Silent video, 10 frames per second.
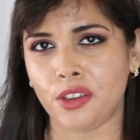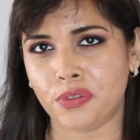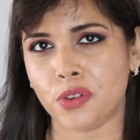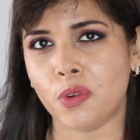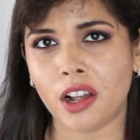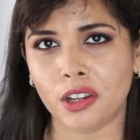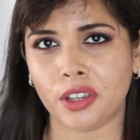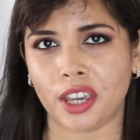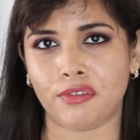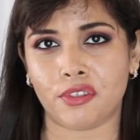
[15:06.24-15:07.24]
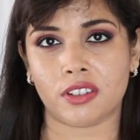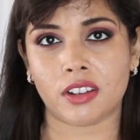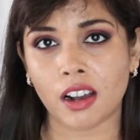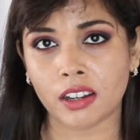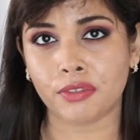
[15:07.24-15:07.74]
if you are looking for a
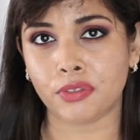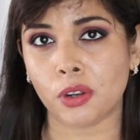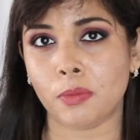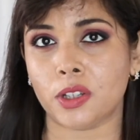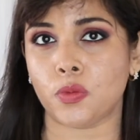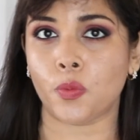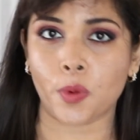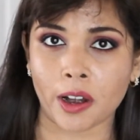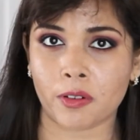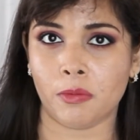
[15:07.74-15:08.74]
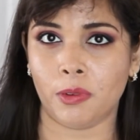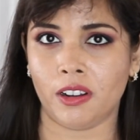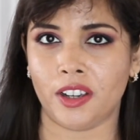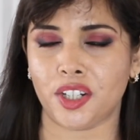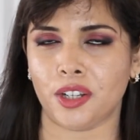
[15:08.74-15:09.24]
colorful but wearable
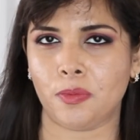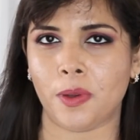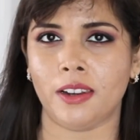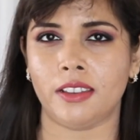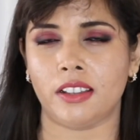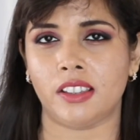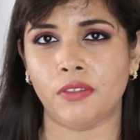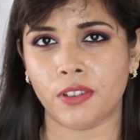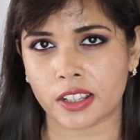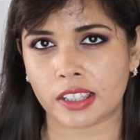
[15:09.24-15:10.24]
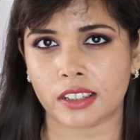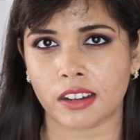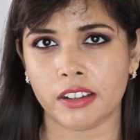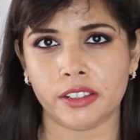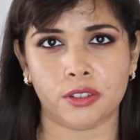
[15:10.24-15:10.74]
eyeshadow palette that's
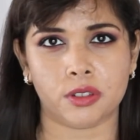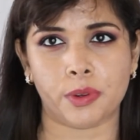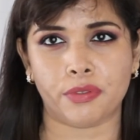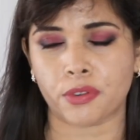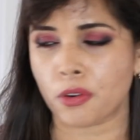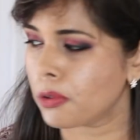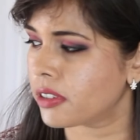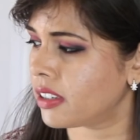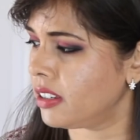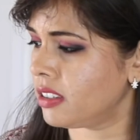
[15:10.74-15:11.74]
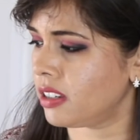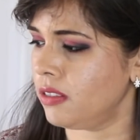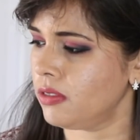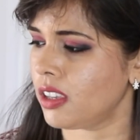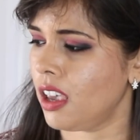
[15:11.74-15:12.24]
versatile, suitable for all skin
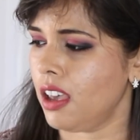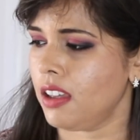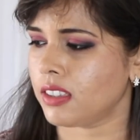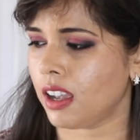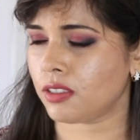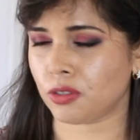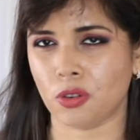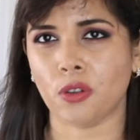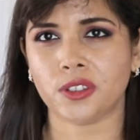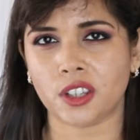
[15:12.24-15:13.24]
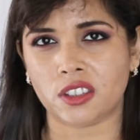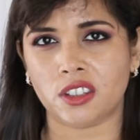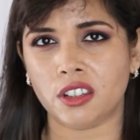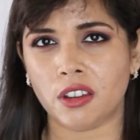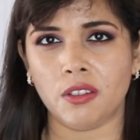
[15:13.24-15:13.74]
tones, that's not just,
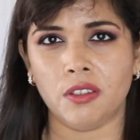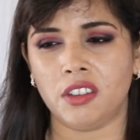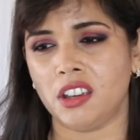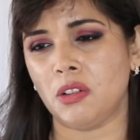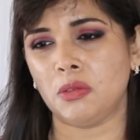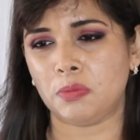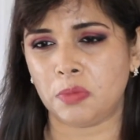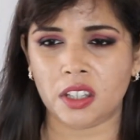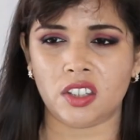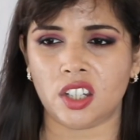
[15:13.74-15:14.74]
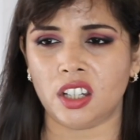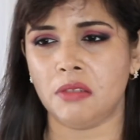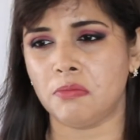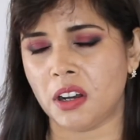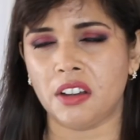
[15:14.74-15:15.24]
you know, the old
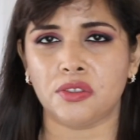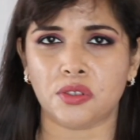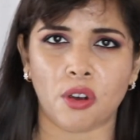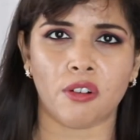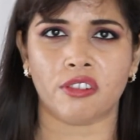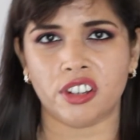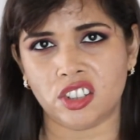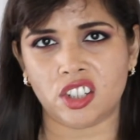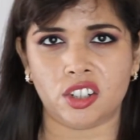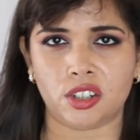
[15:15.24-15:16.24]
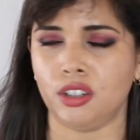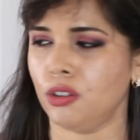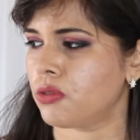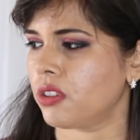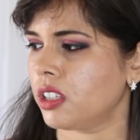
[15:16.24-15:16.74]
peachy, burnt, orange-ish
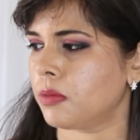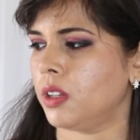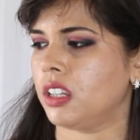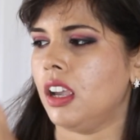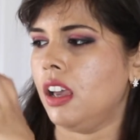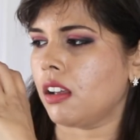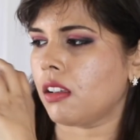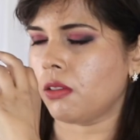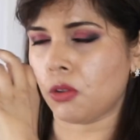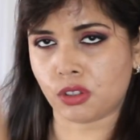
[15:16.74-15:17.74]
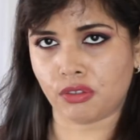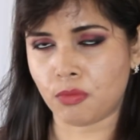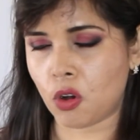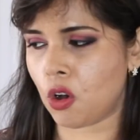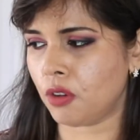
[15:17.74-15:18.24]
neutrals, but lots of
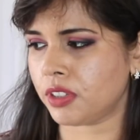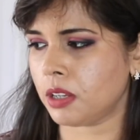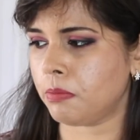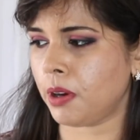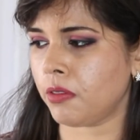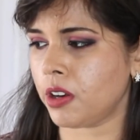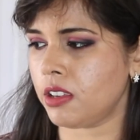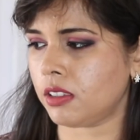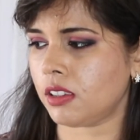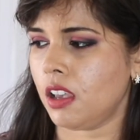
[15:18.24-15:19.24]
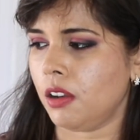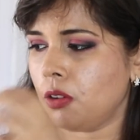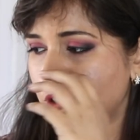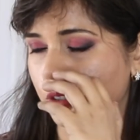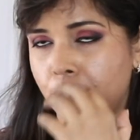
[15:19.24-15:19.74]
mauves and berries,
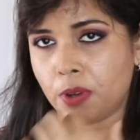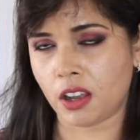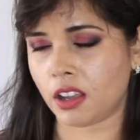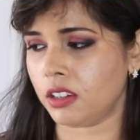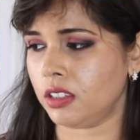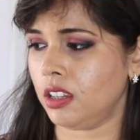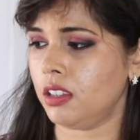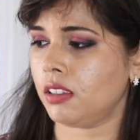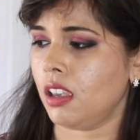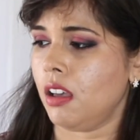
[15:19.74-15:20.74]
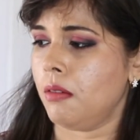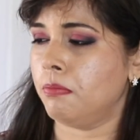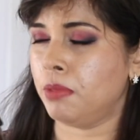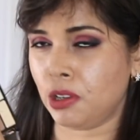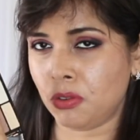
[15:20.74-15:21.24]
lots of burgundies,
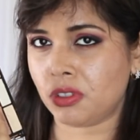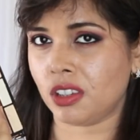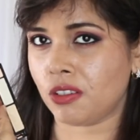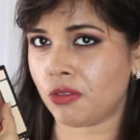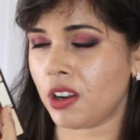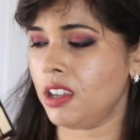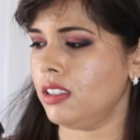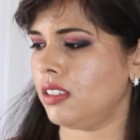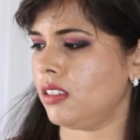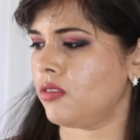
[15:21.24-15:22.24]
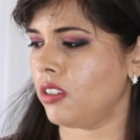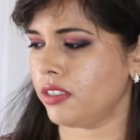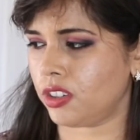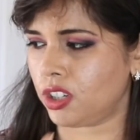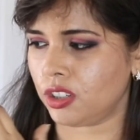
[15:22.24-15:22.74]
blues and greens,
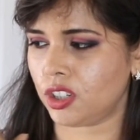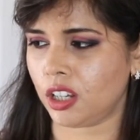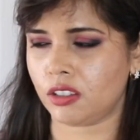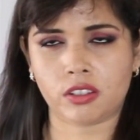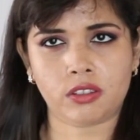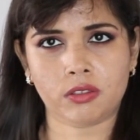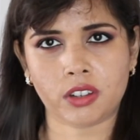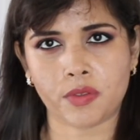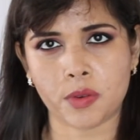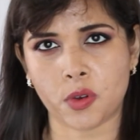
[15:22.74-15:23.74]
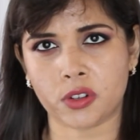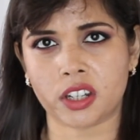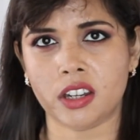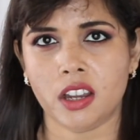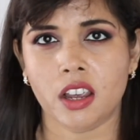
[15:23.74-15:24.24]
transition shades that suit
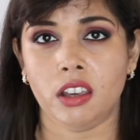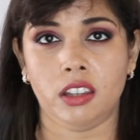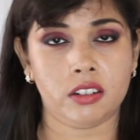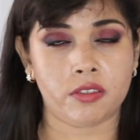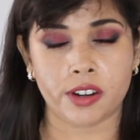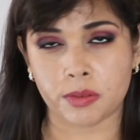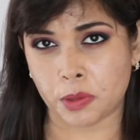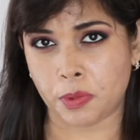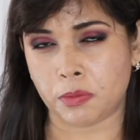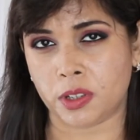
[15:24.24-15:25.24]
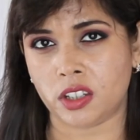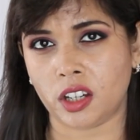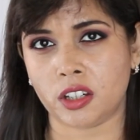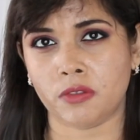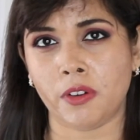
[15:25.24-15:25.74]
everybody, incredible
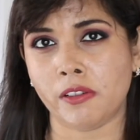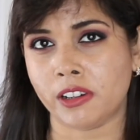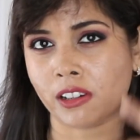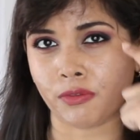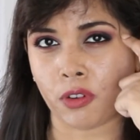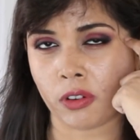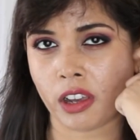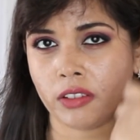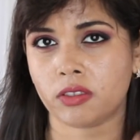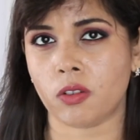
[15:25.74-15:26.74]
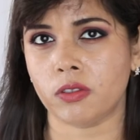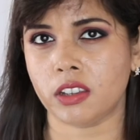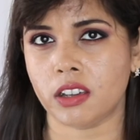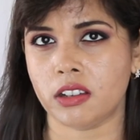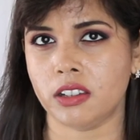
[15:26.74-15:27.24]
pigmentation, very little fallout on
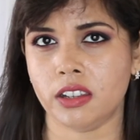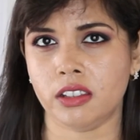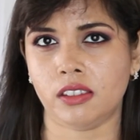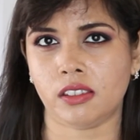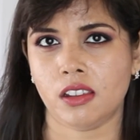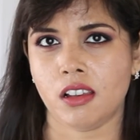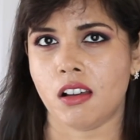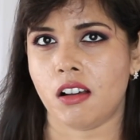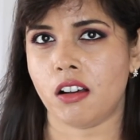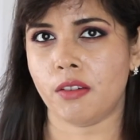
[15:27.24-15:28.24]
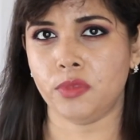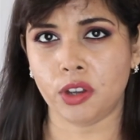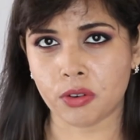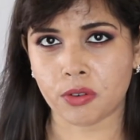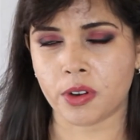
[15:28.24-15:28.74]
the eyelids, uh,
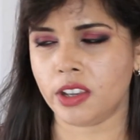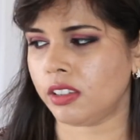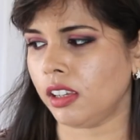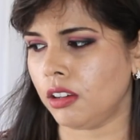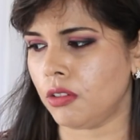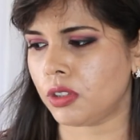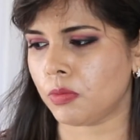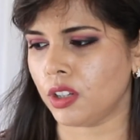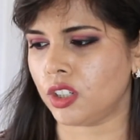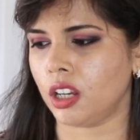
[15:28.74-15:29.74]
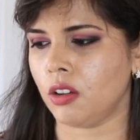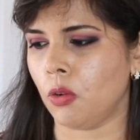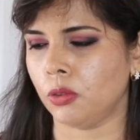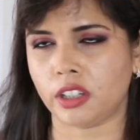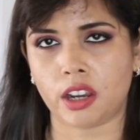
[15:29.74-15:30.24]
no creasing, no smudging,
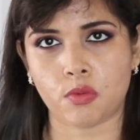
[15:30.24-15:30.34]
all day